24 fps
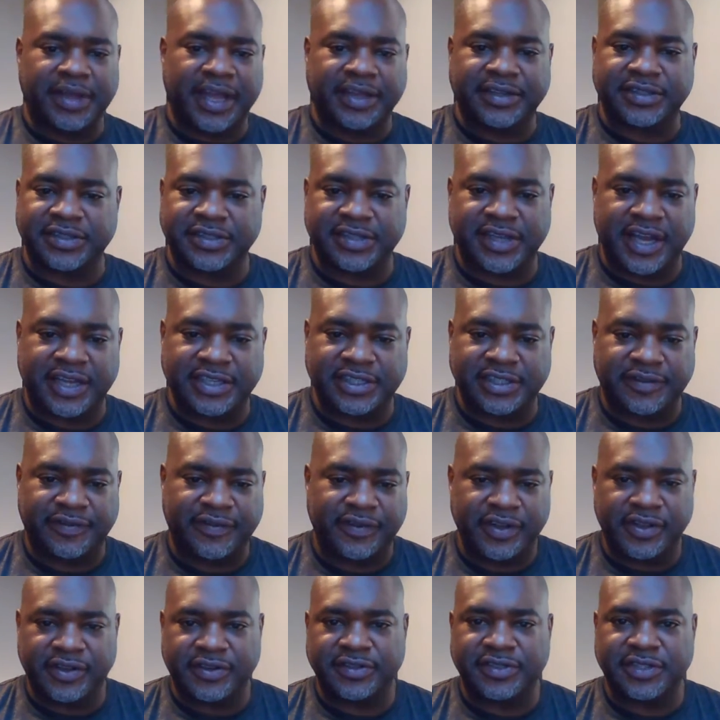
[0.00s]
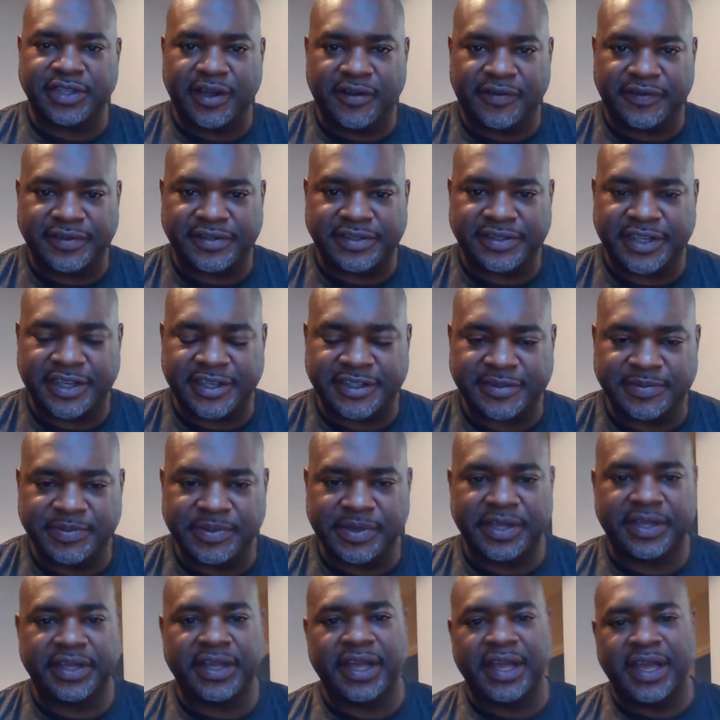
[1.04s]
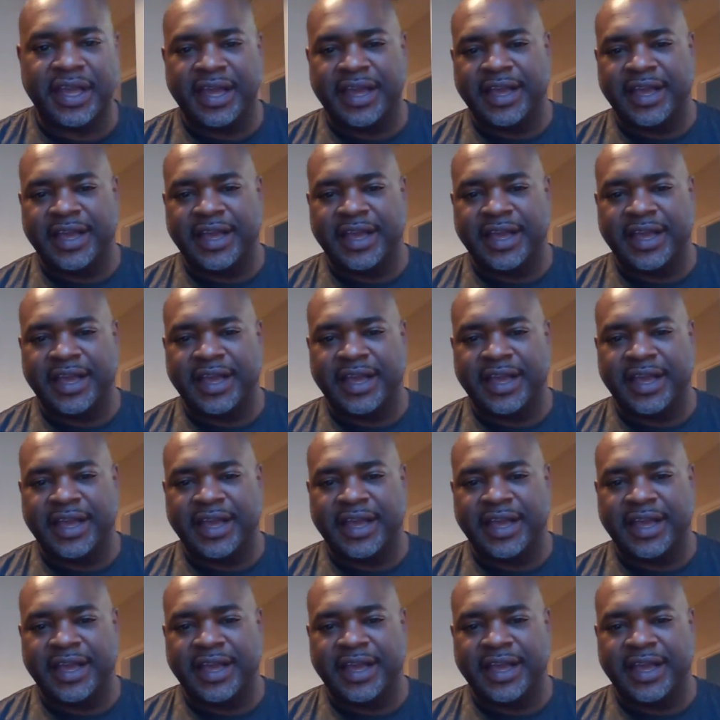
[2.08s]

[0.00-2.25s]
exercises for your self assessment